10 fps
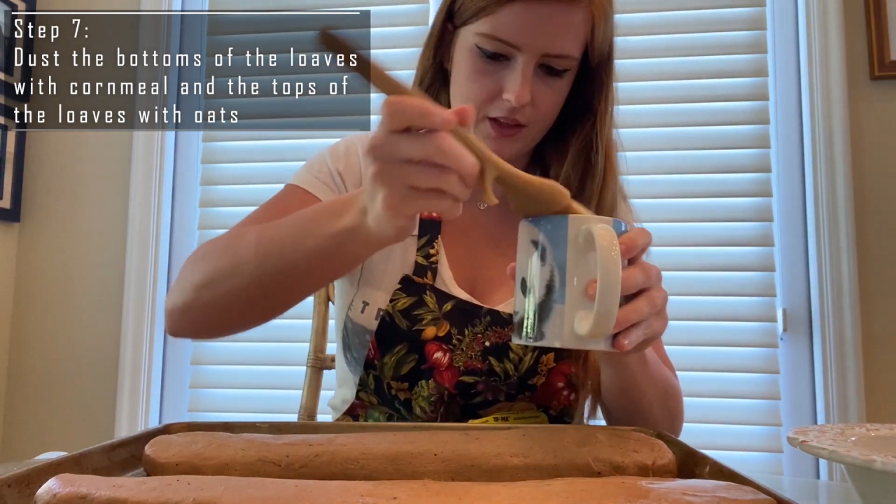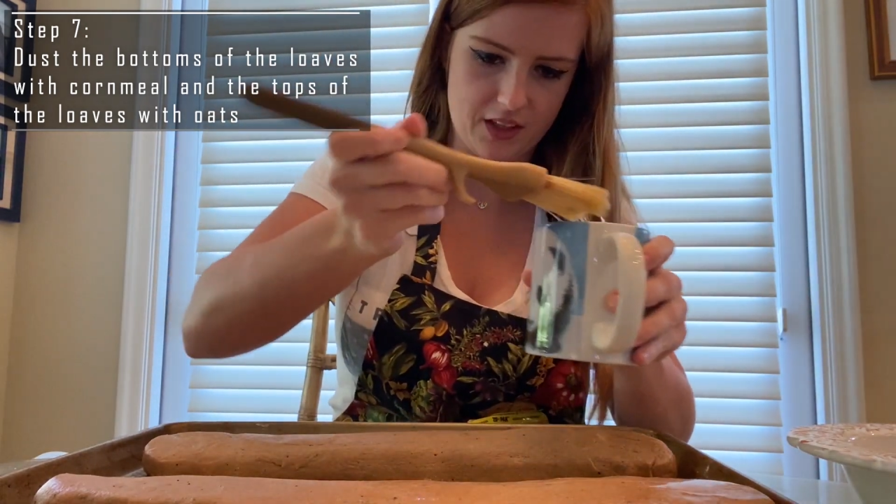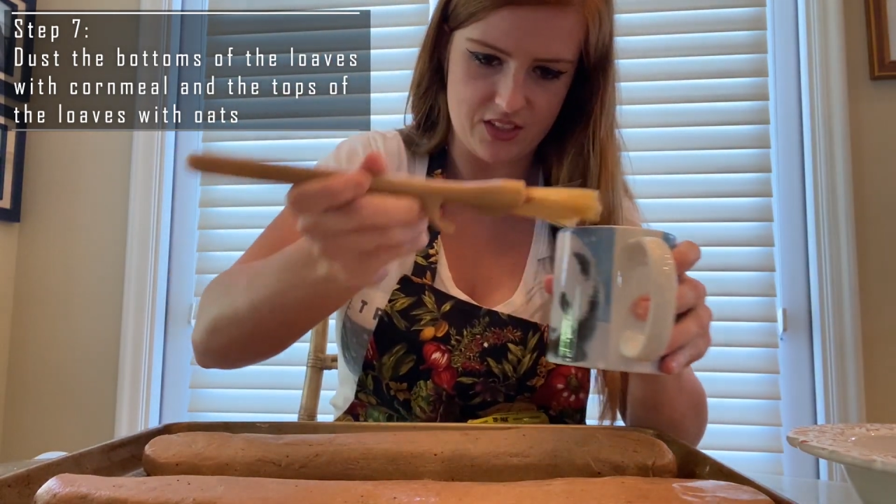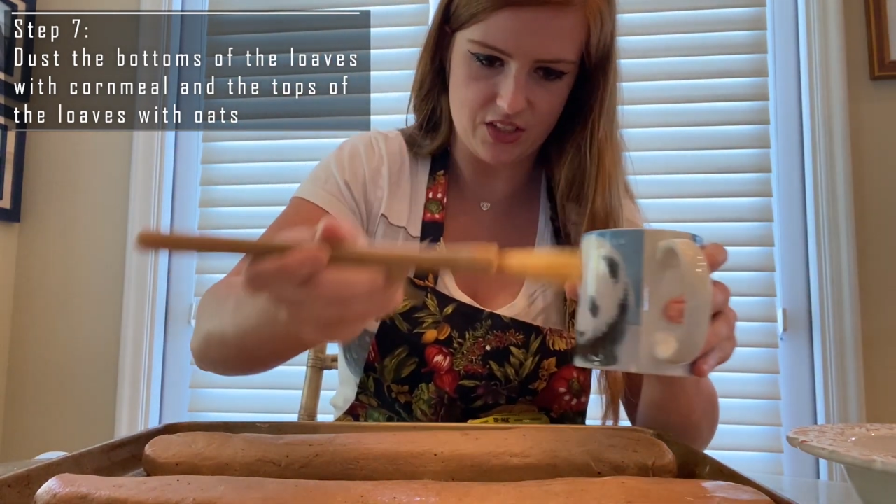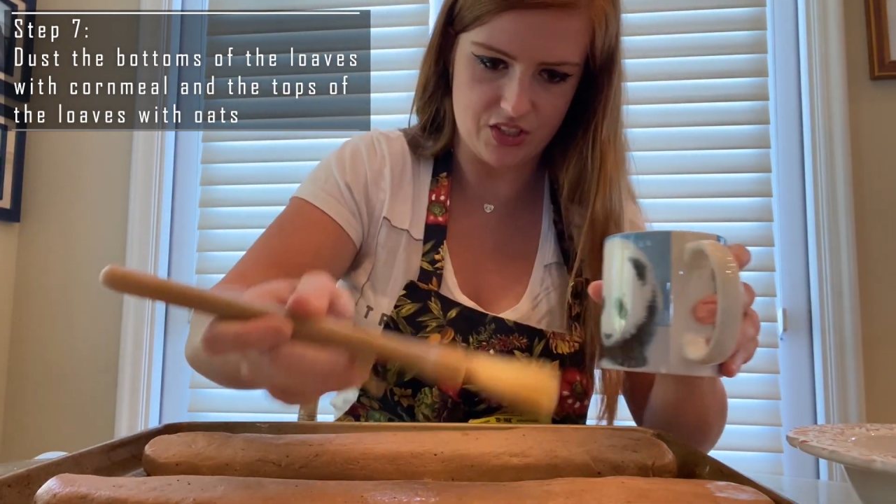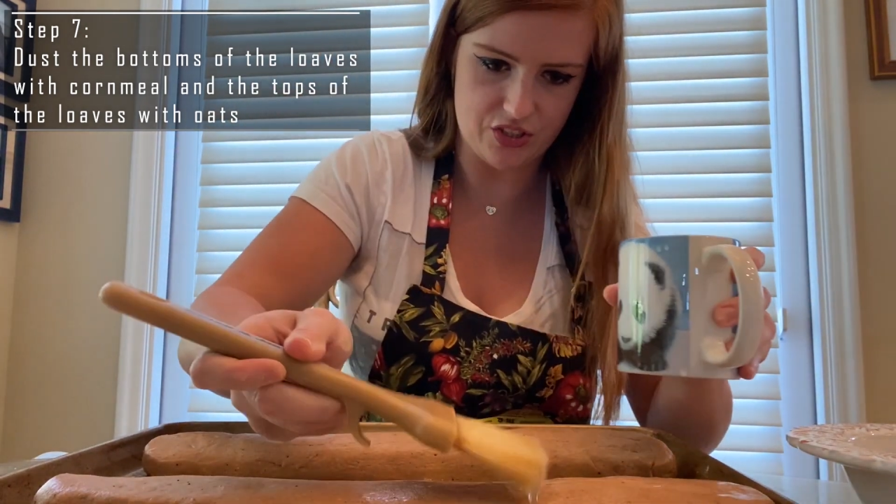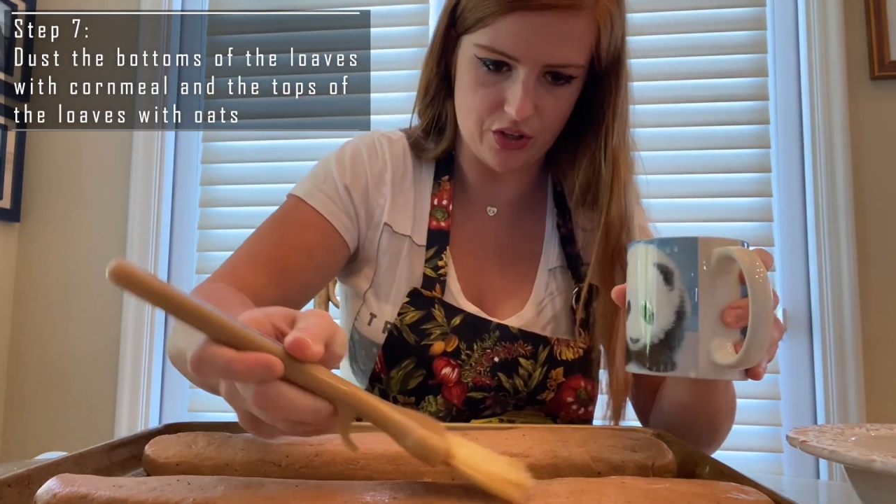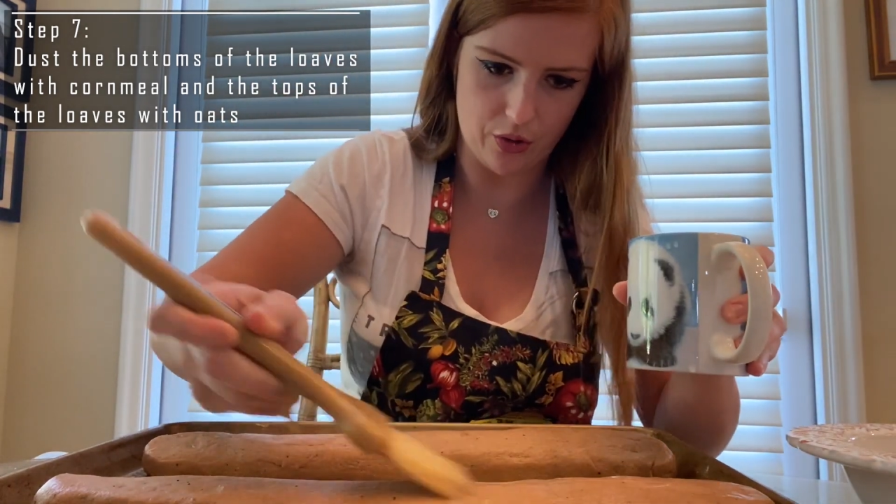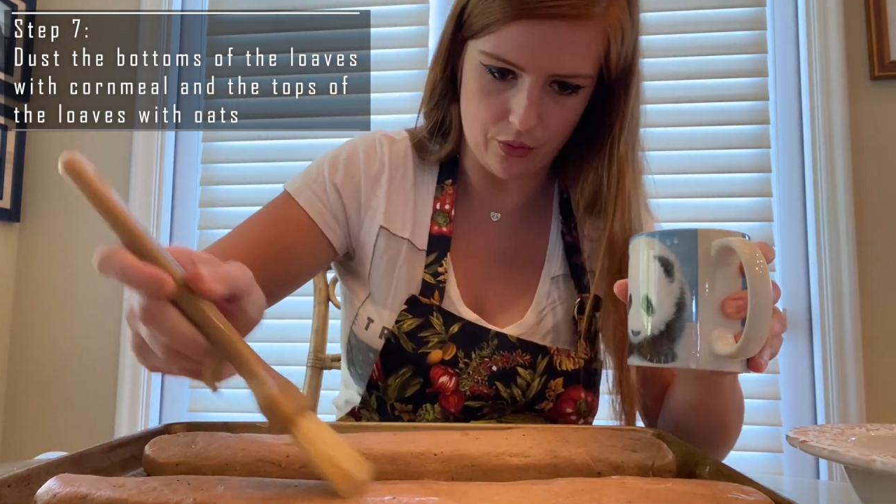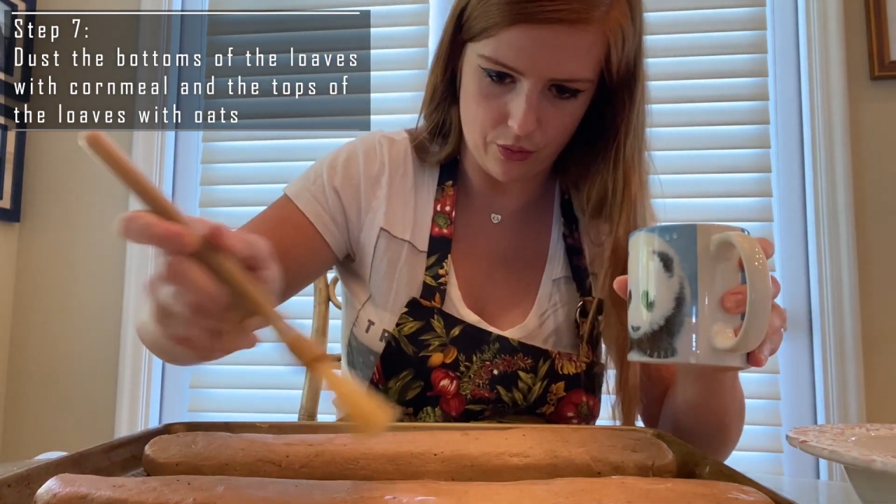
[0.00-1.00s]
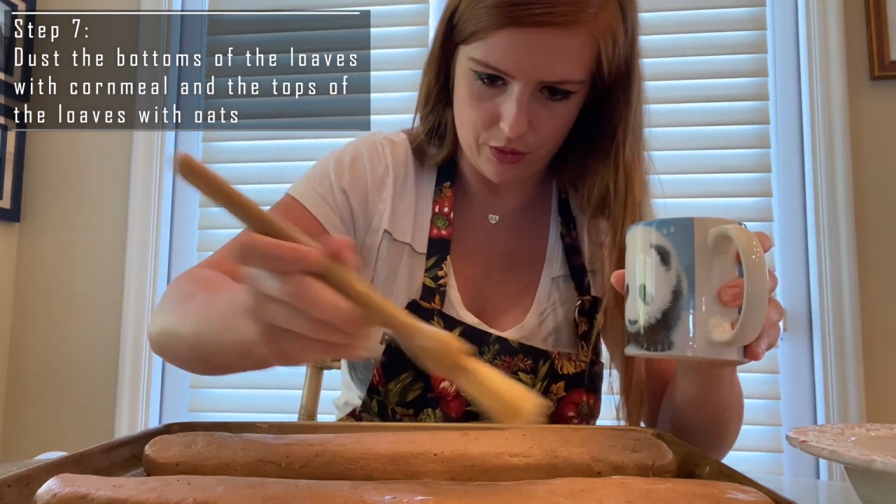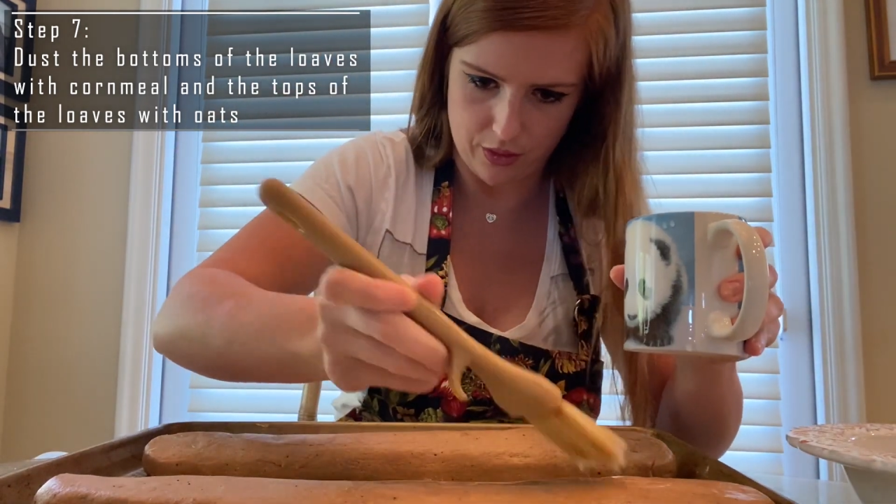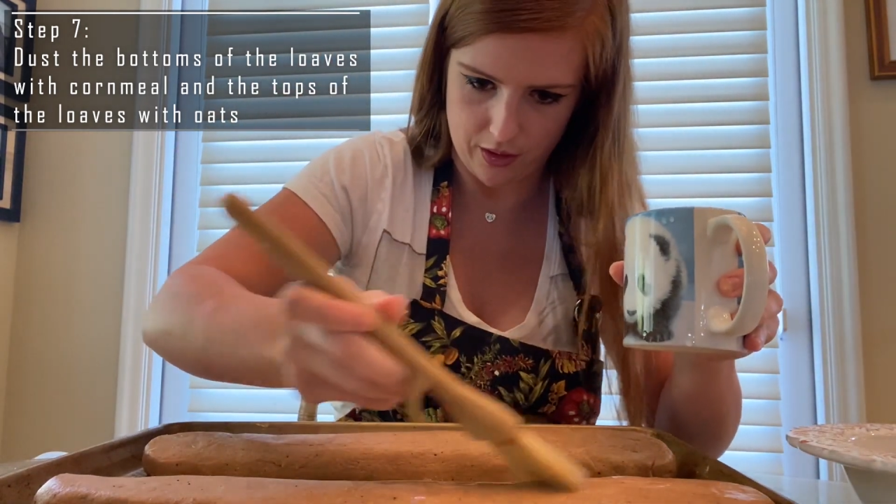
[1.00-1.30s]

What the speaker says: This is so,